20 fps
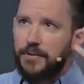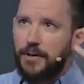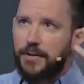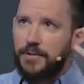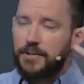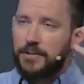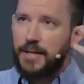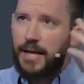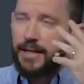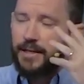a
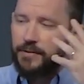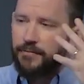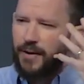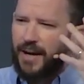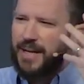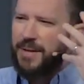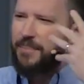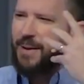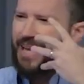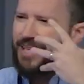
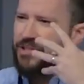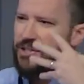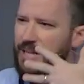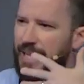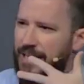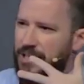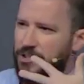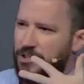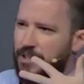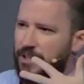sanctified
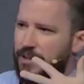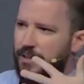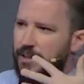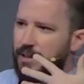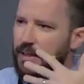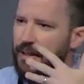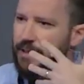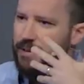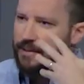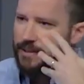imagination
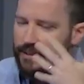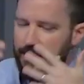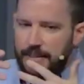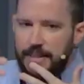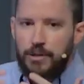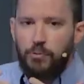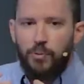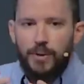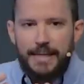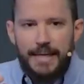to
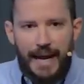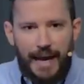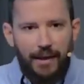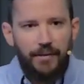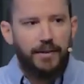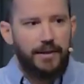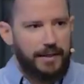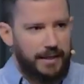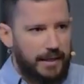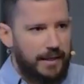see
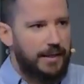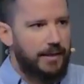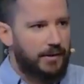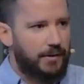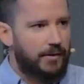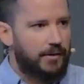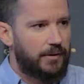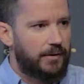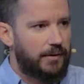reality here.